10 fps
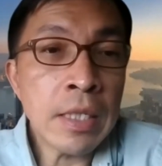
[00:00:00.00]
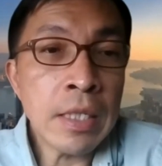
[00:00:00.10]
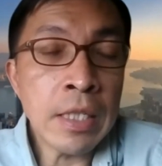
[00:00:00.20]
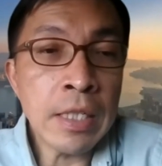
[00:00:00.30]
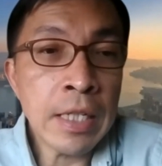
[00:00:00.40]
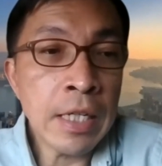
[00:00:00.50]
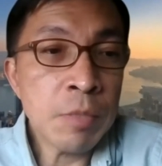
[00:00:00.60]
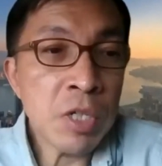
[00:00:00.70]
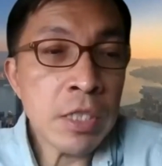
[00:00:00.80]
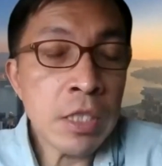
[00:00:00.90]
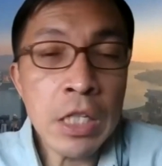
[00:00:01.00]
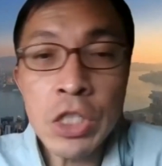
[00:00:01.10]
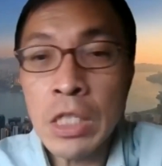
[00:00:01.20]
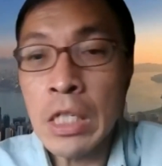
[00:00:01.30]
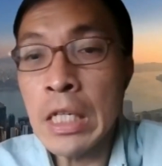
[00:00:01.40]
in the King's
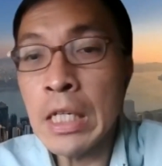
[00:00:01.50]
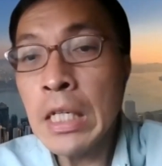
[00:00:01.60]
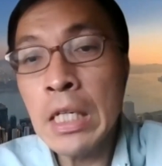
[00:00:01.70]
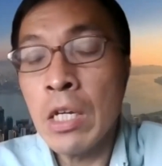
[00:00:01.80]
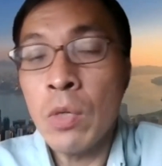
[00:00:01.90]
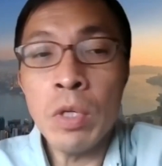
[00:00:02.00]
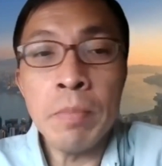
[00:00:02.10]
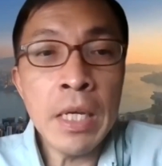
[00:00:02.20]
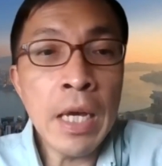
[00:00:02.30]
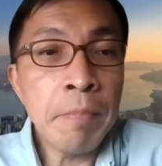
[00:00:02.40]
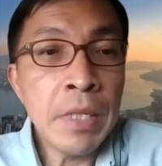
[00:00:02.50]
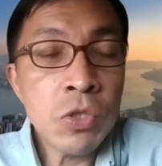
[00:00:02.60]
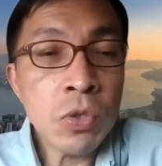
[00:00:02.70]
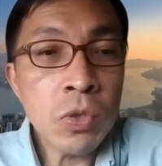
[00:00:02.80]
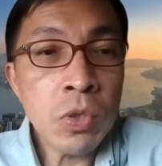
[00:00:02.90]
presentation earlier. We'll be happy
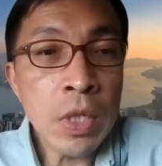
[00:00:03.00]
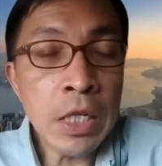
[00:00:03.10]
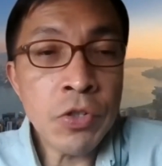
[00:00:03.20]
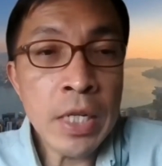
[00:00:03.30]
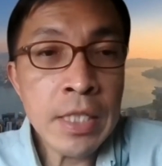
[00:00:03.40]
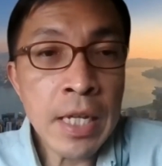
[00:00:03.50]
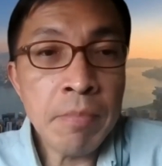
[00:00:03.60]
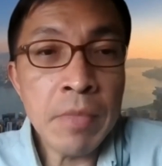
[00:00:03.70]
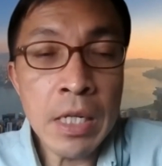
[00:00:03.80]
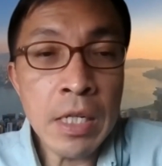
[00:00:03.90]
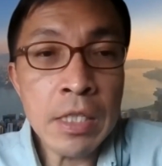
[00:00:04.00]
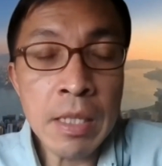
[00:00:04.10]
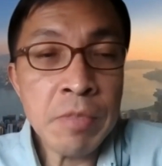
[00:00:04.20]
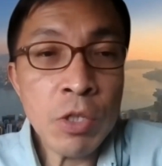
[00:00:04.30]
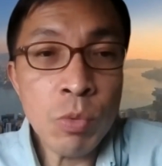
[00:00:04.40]
to address them
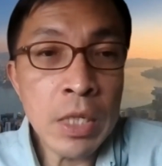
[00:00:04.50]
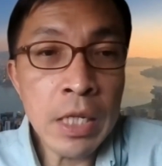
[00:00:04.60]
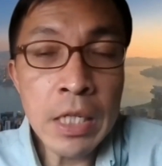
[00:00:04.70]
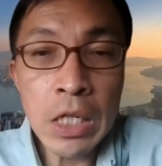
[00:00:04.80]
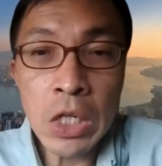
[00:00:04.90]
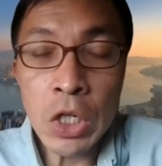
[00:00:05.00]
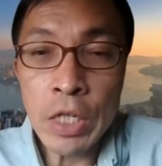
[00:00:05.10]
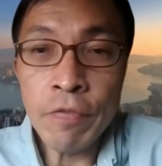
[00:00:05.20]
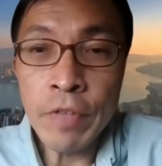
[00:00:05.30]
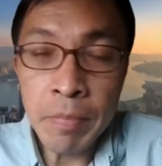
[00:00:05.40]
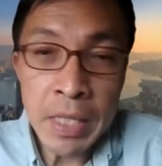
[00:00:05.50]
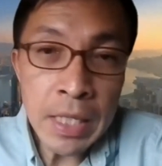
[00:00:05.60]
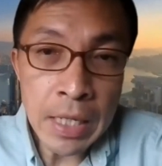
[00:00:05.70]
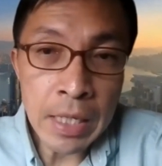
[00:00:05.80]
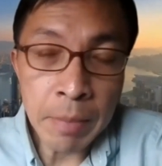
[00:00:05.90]
subsequently, or if need be,
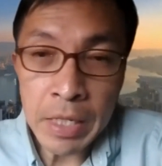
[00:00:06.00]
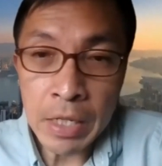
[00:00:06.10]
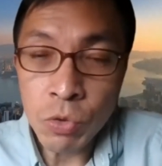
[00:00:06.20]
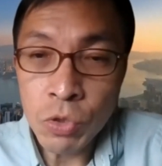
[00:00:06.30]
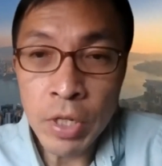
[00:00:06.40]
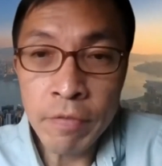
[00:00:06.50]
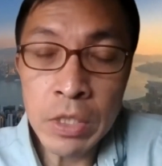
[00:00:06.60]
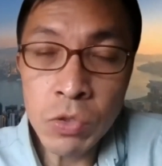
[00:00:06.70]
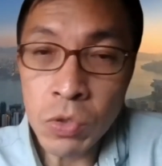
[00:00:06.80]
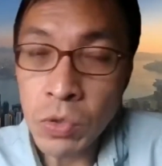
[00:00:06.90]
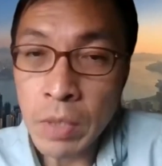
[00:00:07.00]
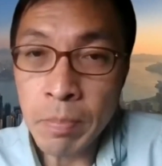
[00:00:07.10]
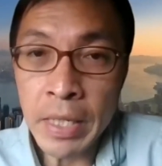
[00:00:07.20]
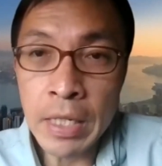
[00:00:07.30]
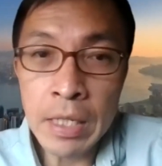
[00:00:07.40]
I mean, I do travel to
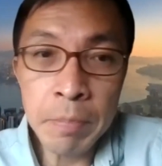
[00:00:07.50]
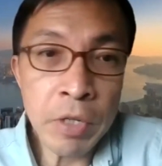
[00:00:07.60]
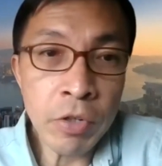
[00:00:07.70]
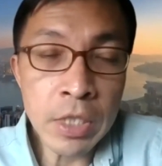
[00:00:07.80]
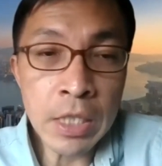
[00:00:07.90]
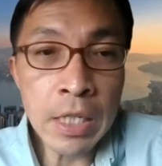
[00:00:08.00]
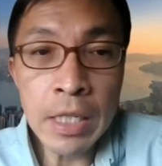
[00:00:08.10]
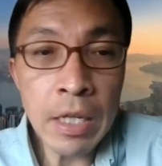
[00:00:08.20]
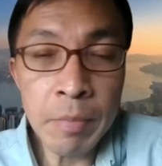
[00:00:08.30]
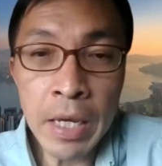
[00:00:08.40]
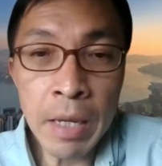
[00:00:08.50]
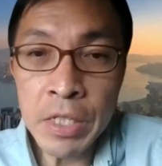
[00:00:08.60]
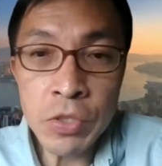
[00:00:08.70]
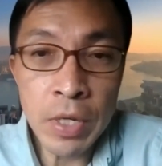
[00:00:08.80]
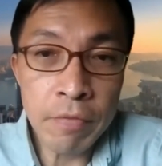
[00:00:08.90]
Manila periodically. I'll be happy
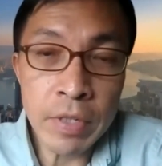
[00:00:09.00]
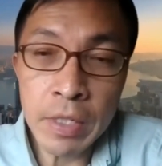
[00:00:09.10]
to have